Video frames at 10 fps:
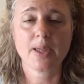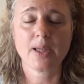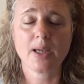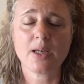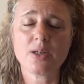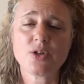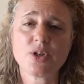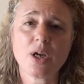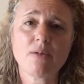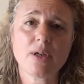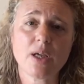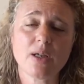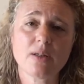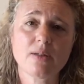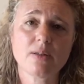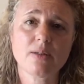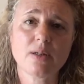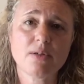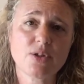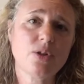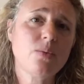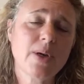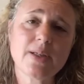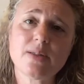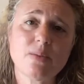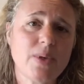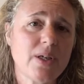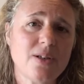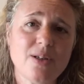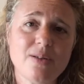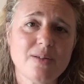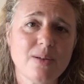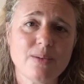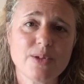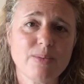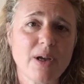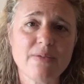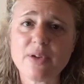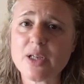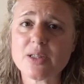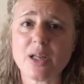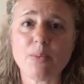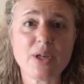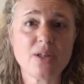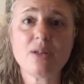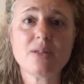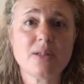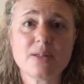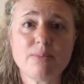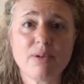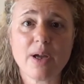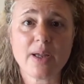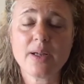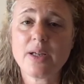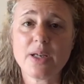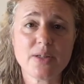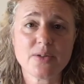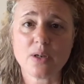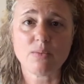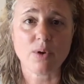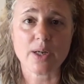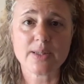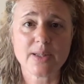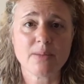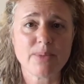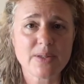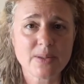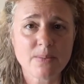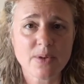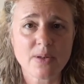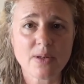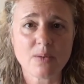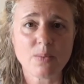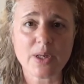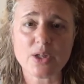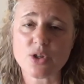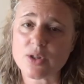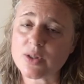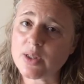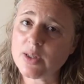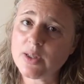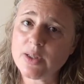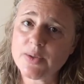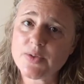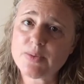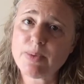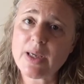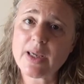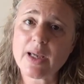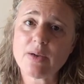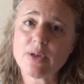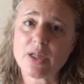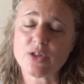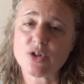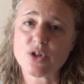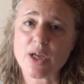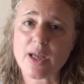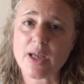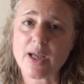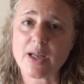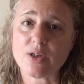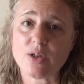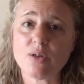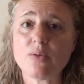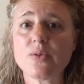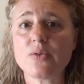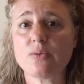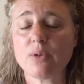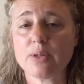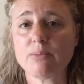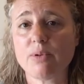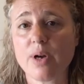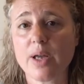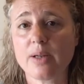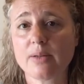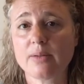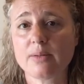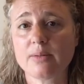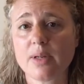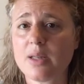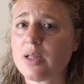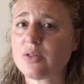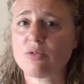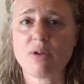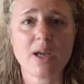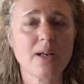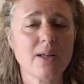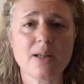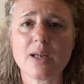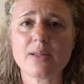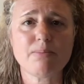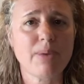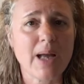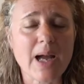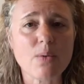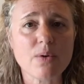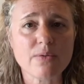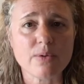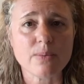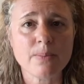And in sharing it, there are two ways that we can use the Lord's Prayer. Firstly, we can use it as a prayer in its own right. It can be something that we just speak out and share and use as a written prayer. And that's great, and that is powerful.